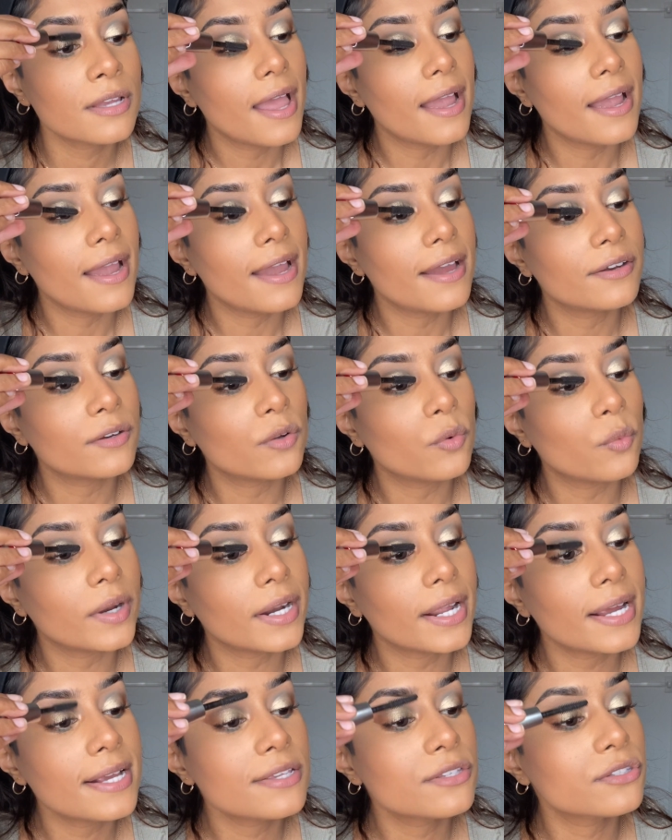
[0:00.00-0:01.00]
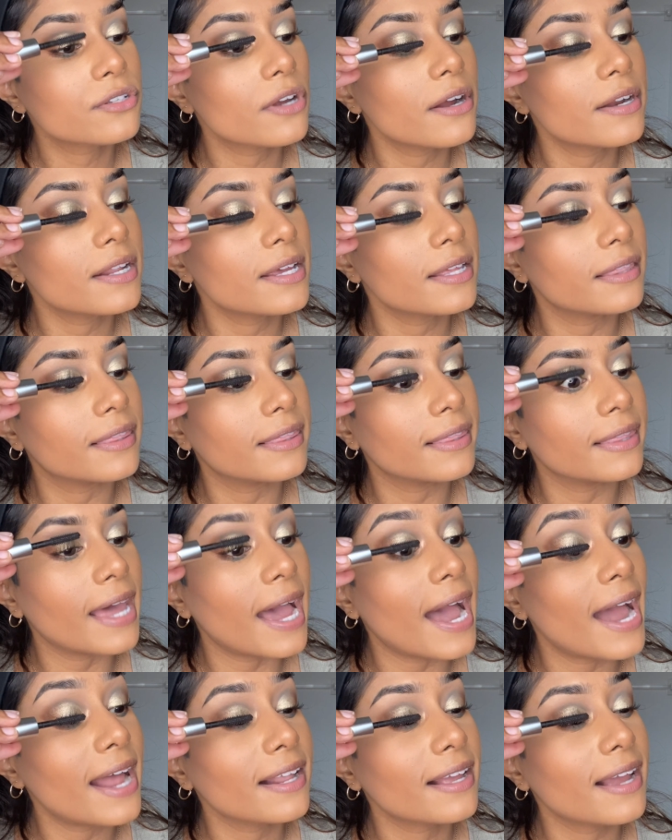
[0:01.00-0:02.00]
and when I started
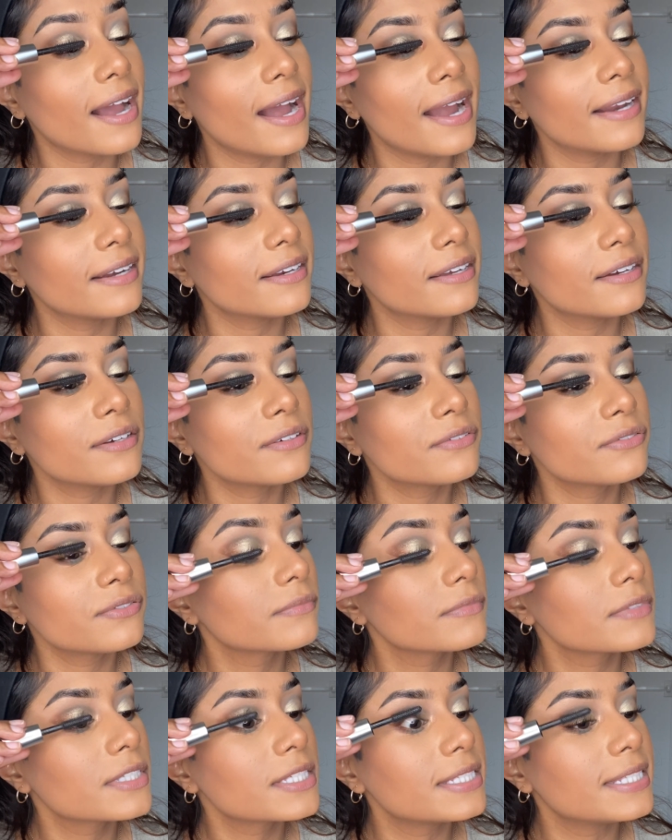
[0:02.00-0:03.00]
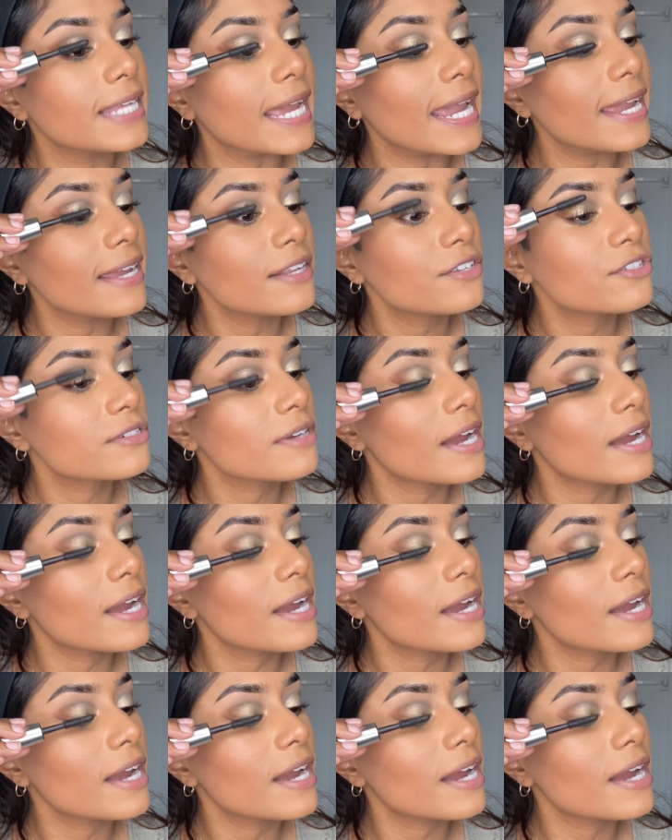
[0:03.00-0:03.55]
that kind of stage,